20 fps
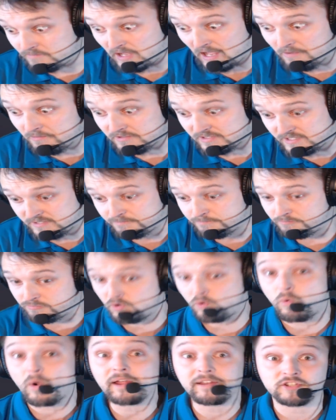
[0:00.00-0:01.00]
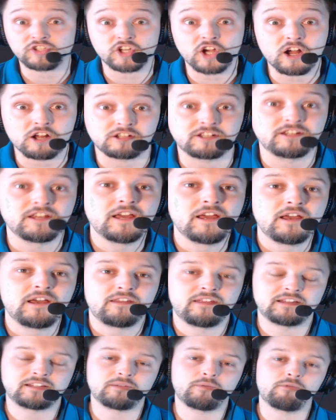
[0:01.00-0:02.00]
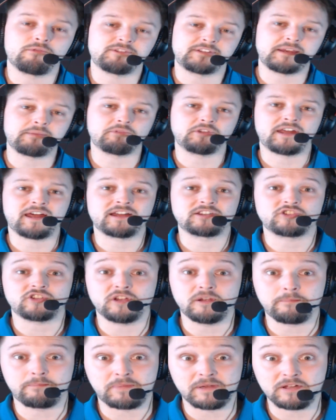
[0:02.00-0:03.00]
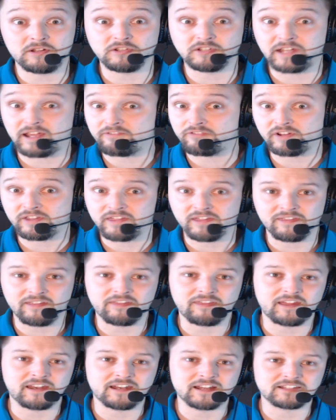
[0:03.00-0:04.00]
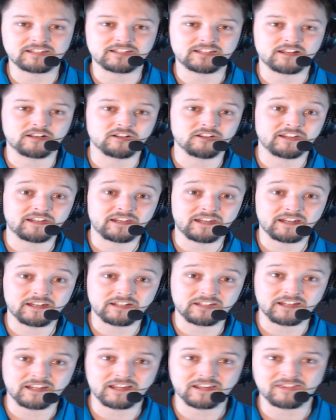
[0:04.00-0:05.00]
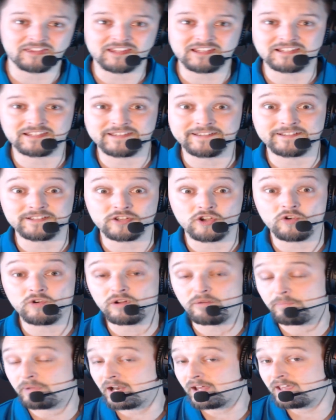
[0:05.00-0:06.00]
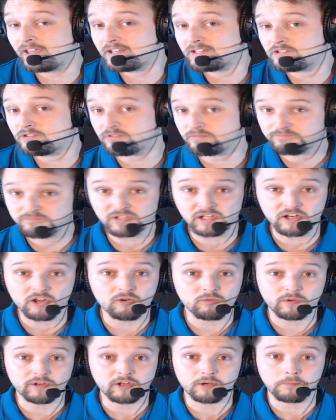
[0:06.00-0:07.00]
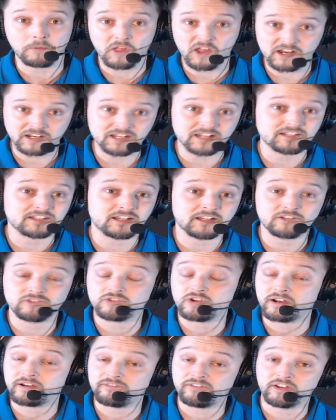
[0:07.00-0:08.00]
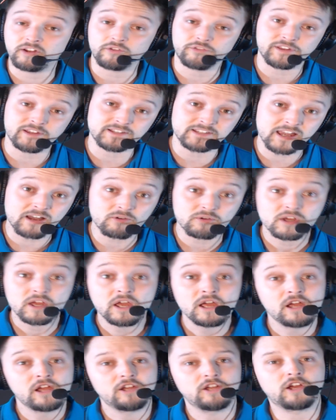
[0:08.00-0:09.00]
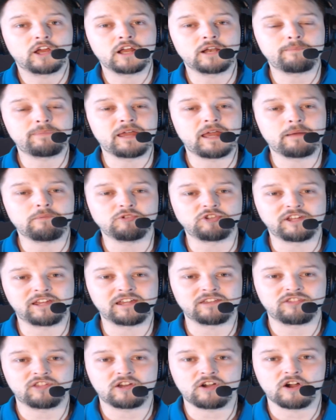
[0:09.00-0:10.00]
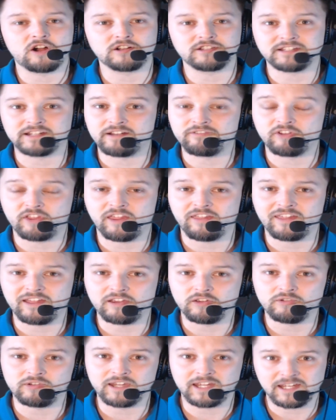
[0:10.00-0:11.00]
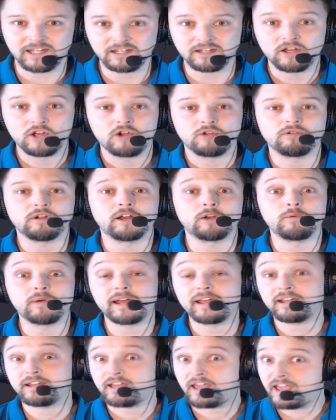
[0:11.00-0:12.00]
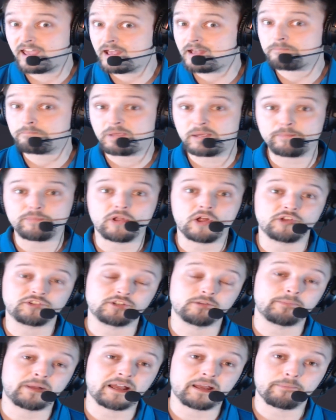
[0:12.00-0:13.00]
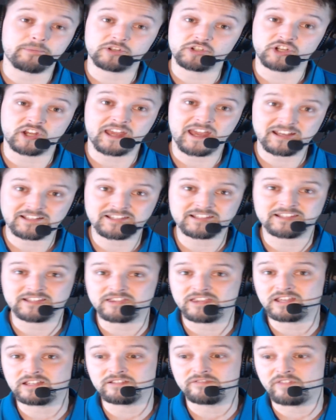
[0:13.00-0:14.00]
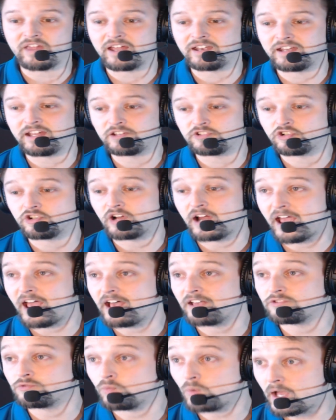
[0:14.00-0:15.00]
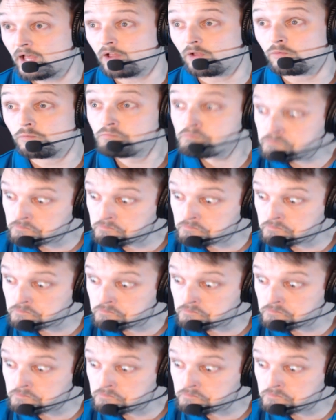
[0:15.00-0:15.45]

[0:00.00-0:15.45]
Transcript: I was quite shocked that someone was able to actually build everything that they necessarily needed to get these things going. But I guess, when you're play testing and trying to figure things out, you're going to be able to get the cards and everything that you need right away. And people also buy a bunch of cases and things of that nature as well.